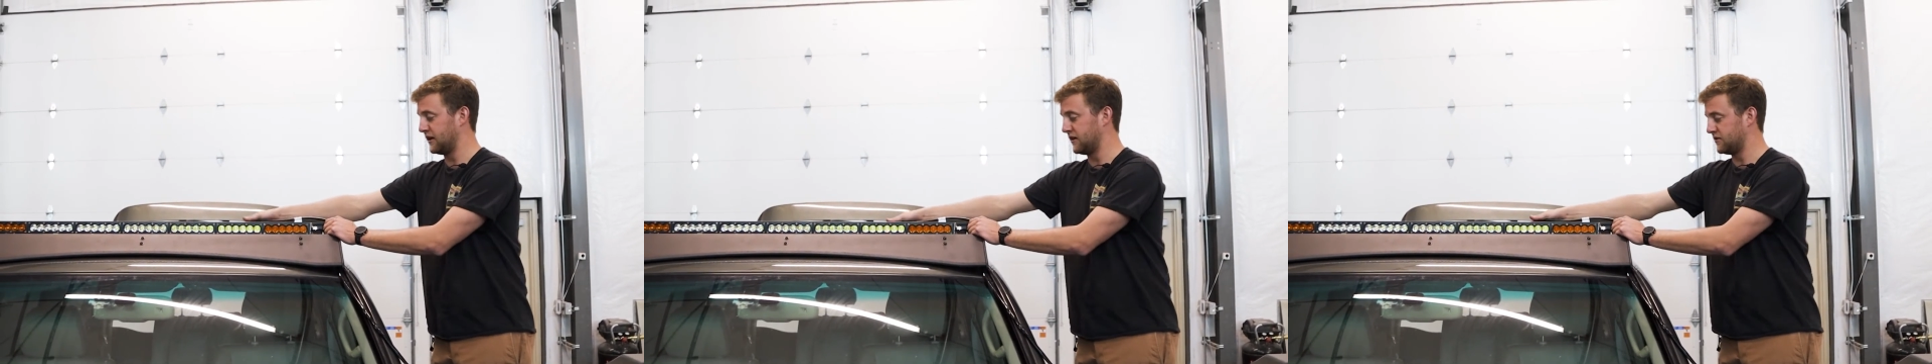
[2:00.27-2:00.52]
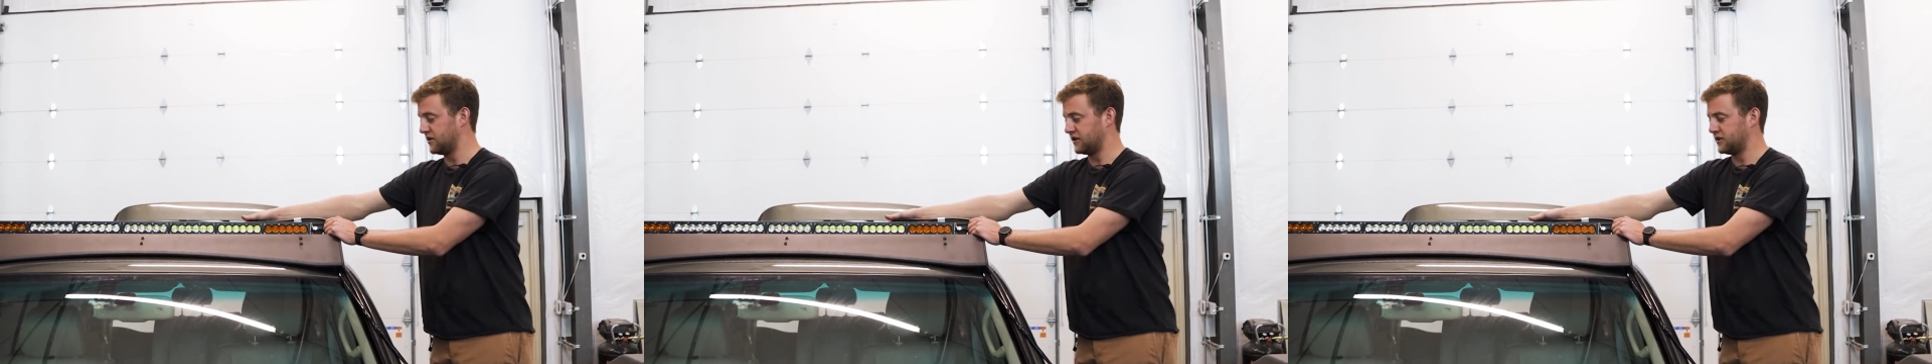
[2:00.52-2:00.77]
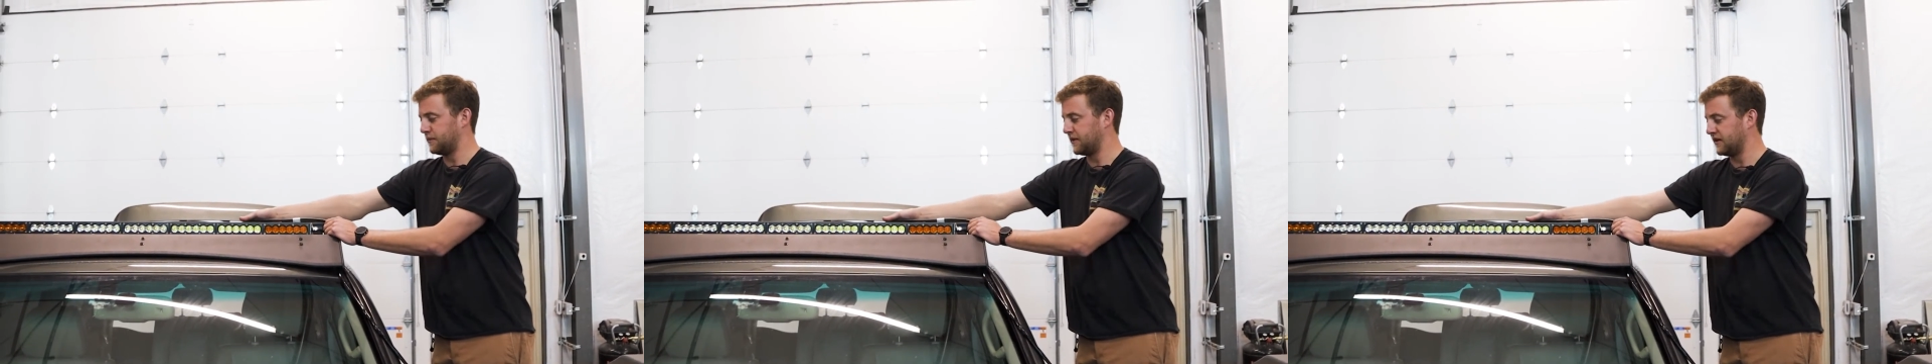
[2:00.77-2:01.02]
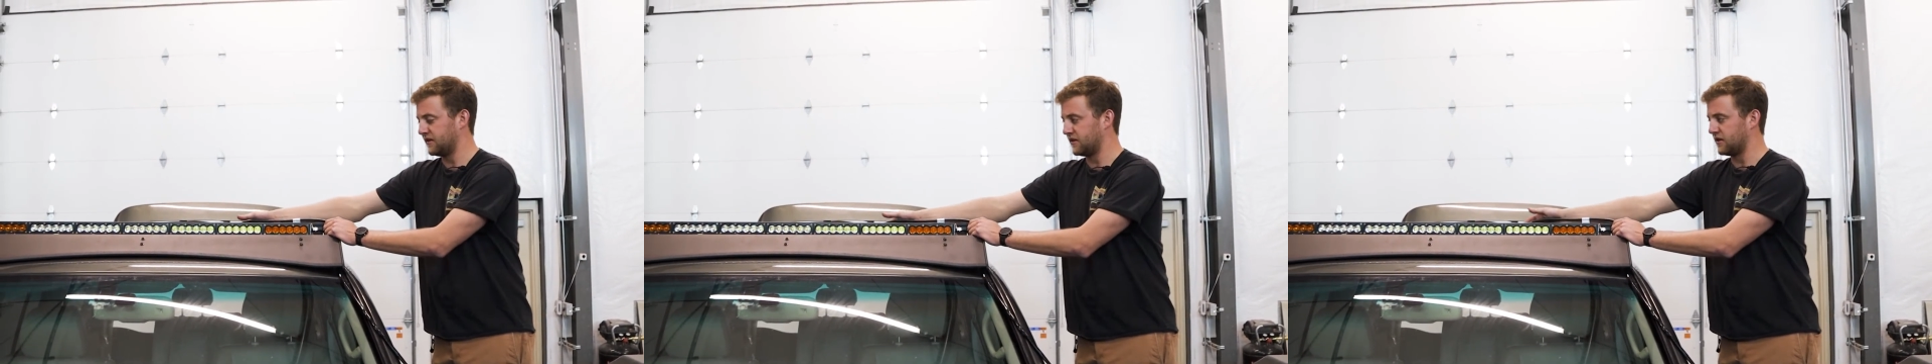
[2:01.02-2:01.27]
get it tucked up
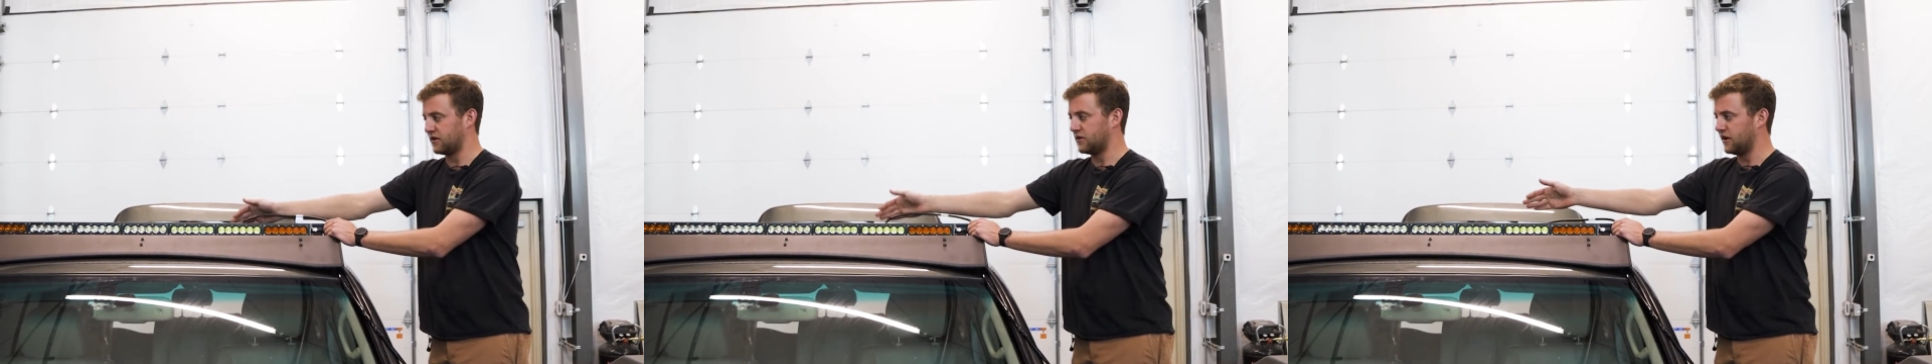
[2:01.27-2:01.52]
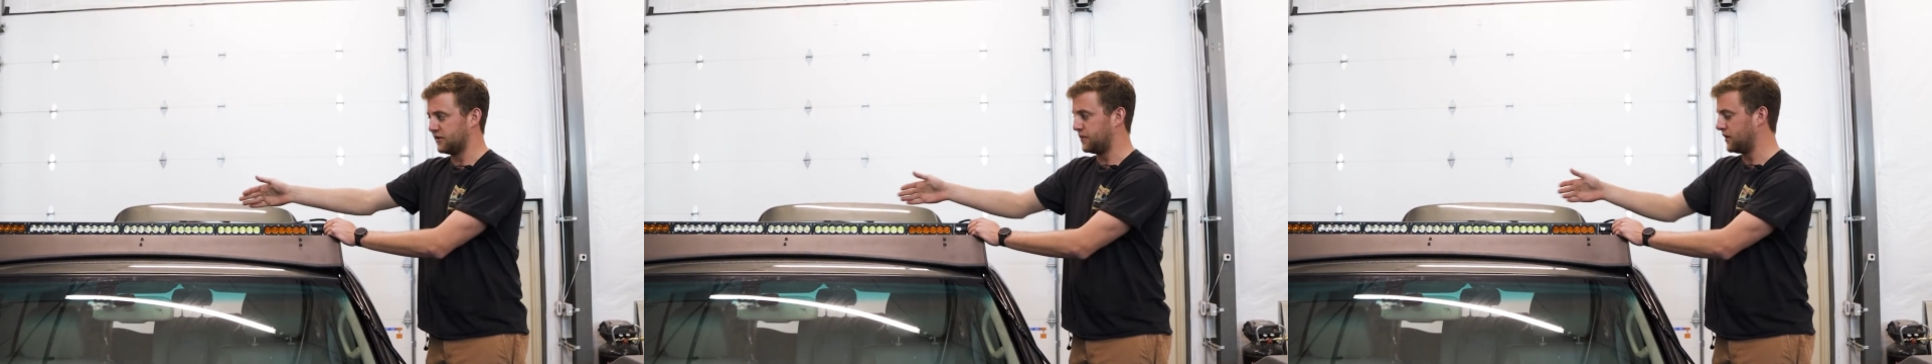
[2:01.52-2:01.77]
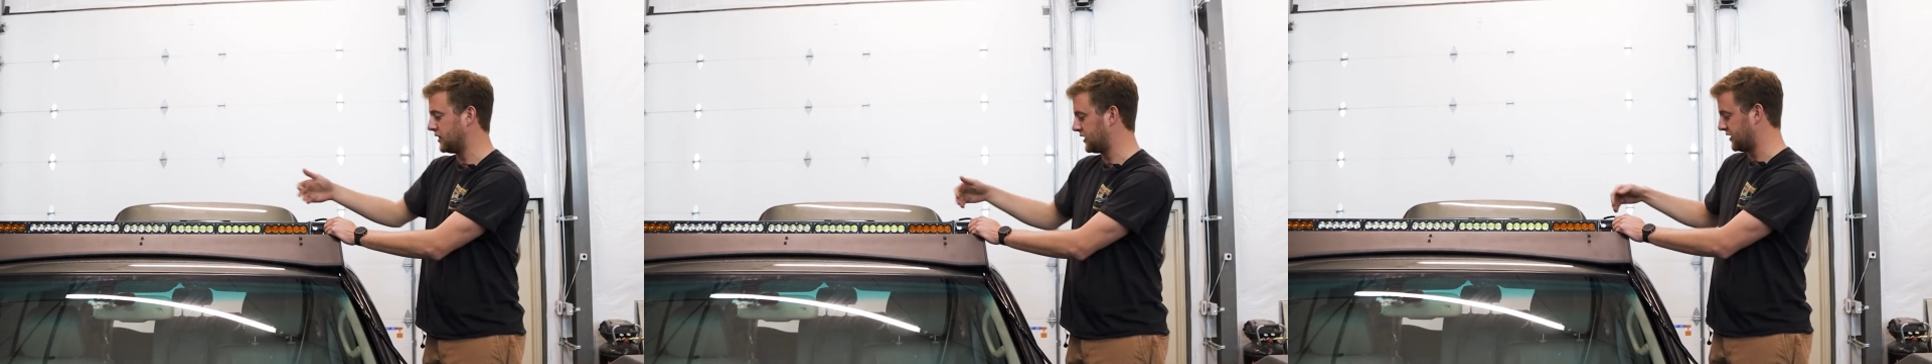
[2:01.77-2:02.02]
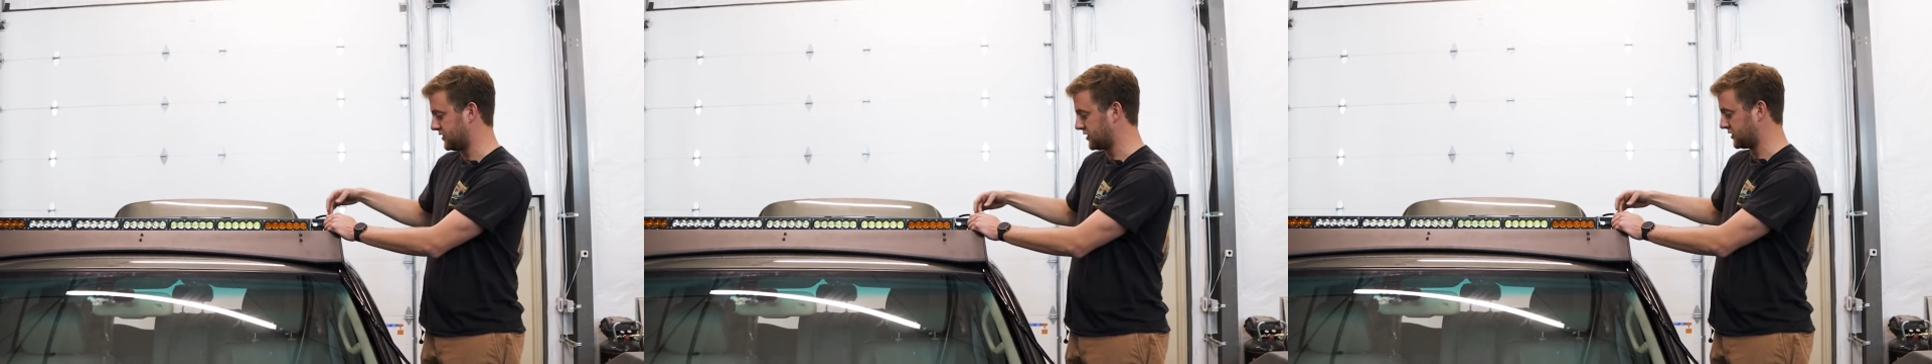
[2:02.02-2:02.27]
against the crossbar,
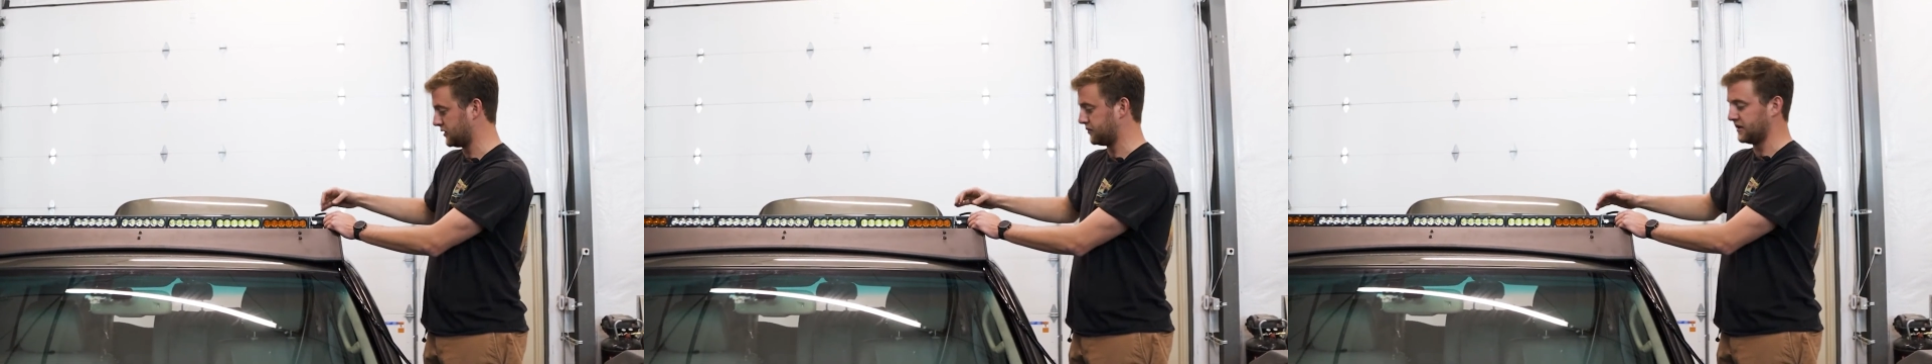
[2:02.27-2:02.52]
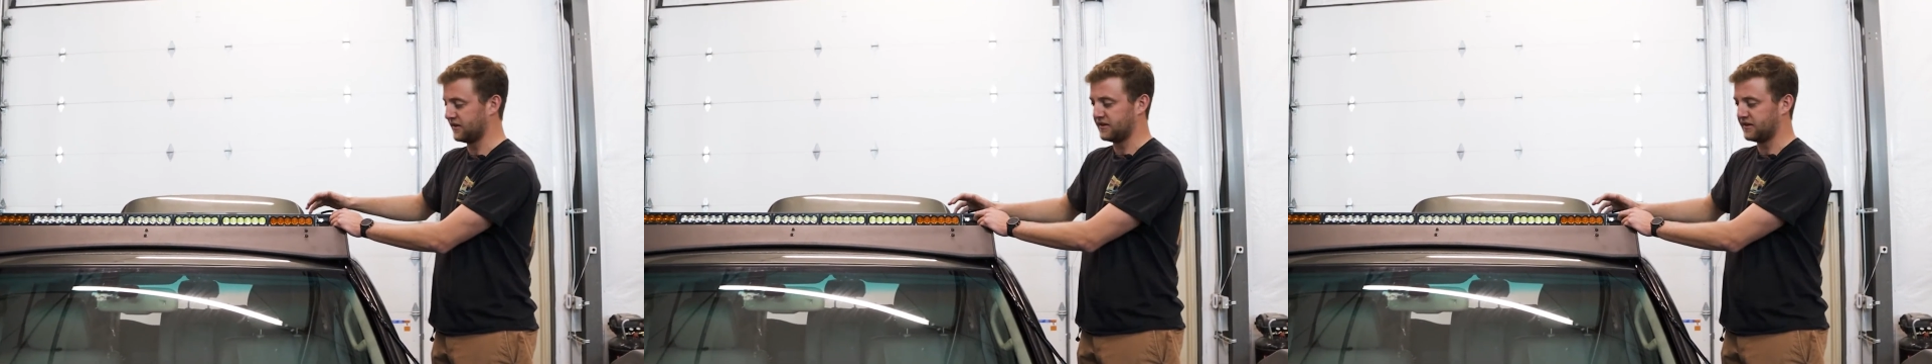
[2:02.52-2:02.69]
get it tucked up to your